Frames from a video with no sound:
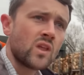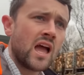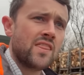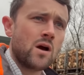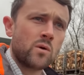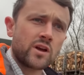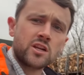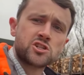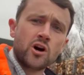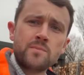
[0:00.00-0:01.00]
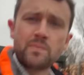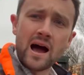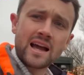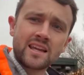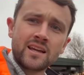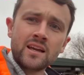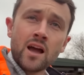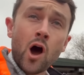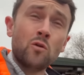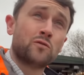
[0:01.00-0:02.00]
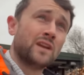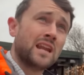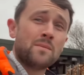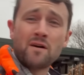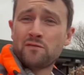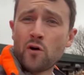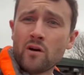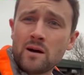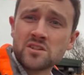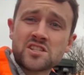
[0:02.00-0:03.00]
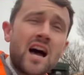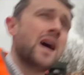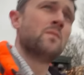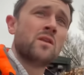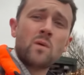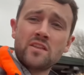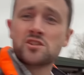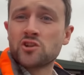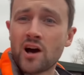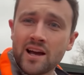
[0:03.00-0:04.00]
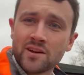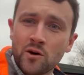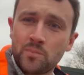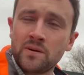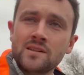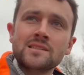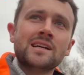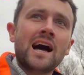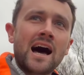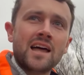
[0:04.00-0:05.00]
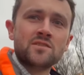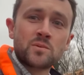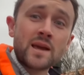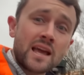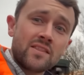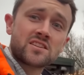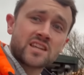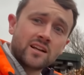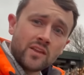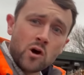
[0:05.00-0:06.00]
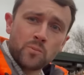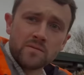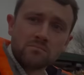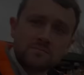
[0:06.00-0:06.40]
And then we're going to join back, hopefully in about four hours time when the weather's dried up and we can get this kiln open.